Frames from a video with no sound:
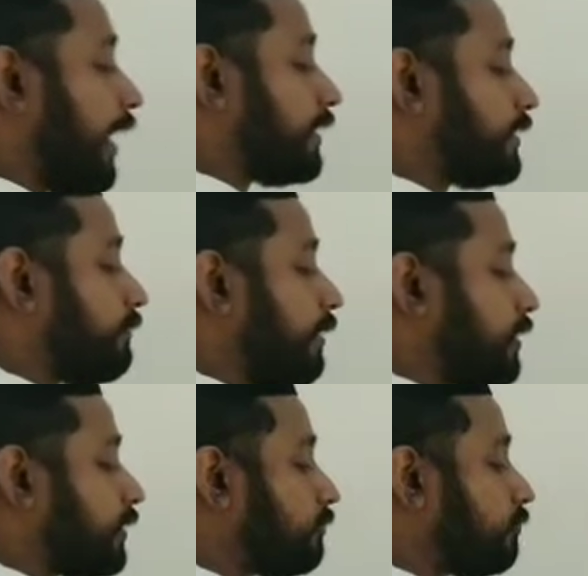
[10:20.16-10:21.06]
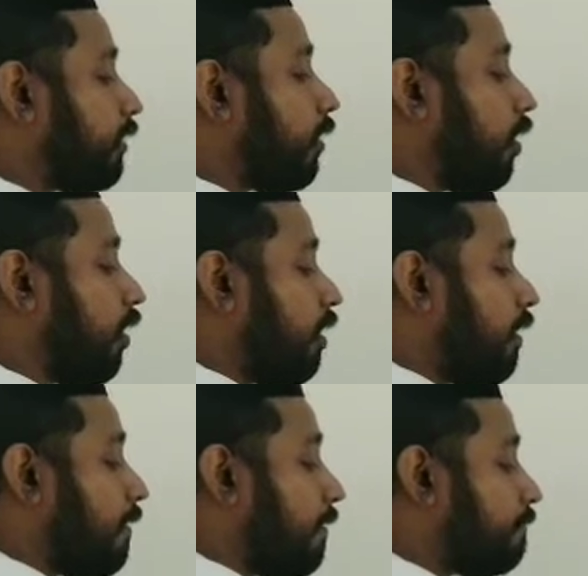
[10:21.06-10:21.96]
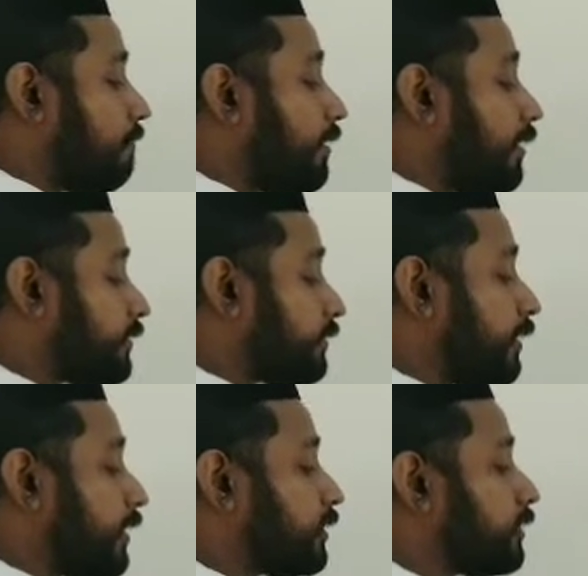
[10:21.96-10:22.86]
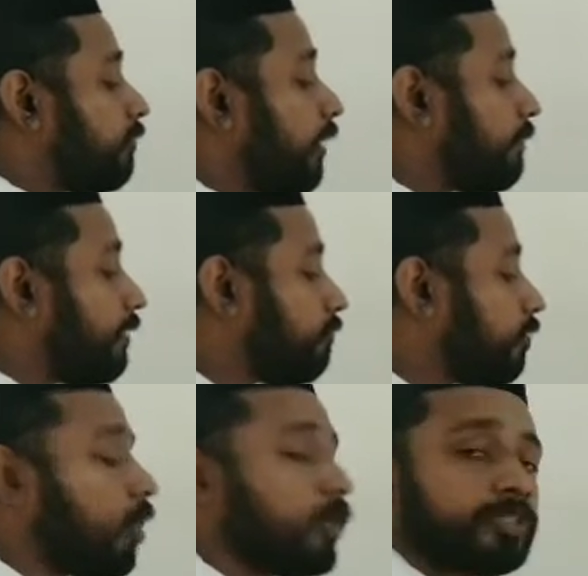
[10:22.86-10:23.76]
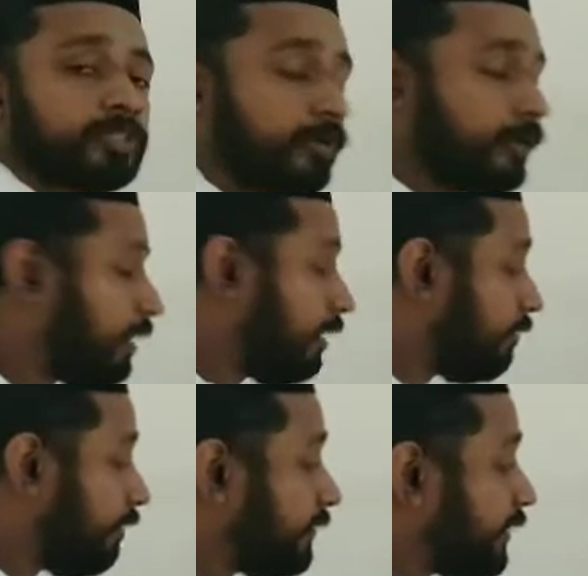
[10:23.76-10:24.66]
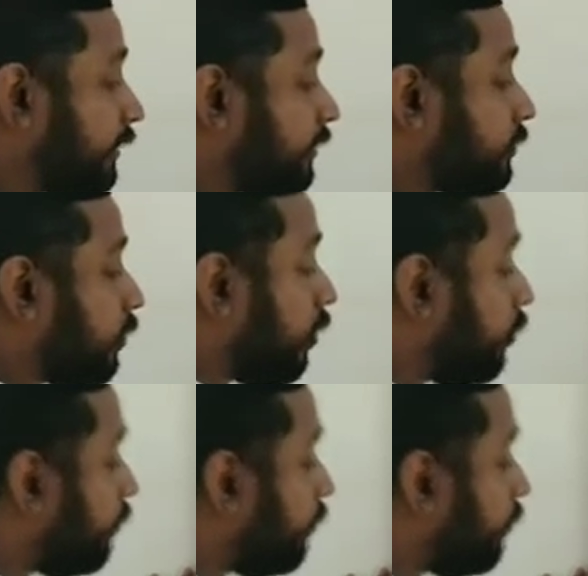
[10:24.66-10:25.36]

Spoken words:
x minus 5 by 4 all square. When we take the square